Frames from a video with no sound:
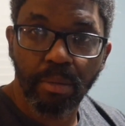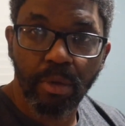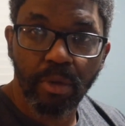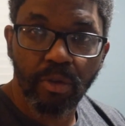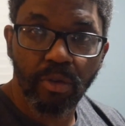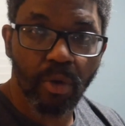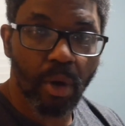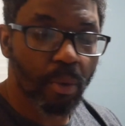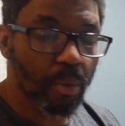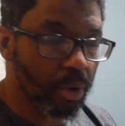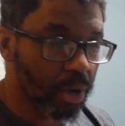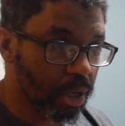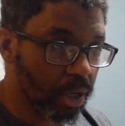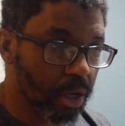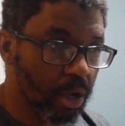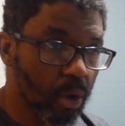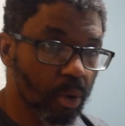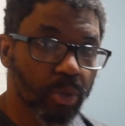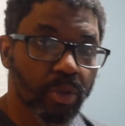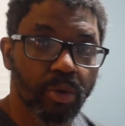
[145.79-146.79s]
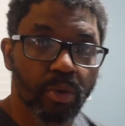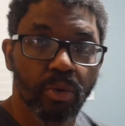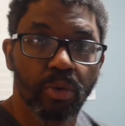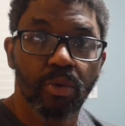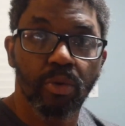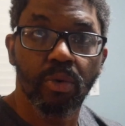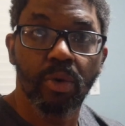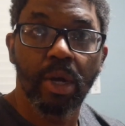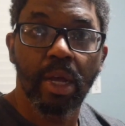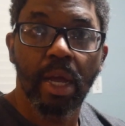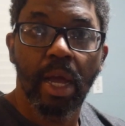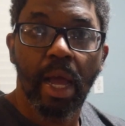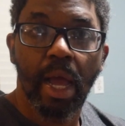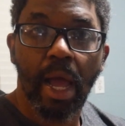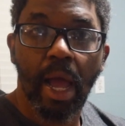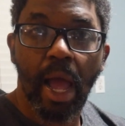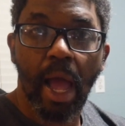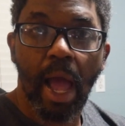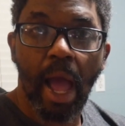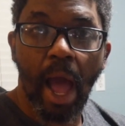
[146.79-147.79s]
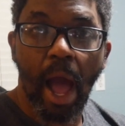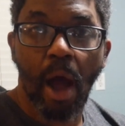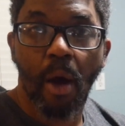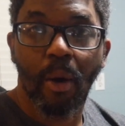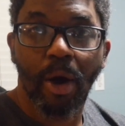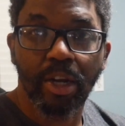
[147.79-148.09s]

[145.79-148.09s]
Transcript: So I want to go through how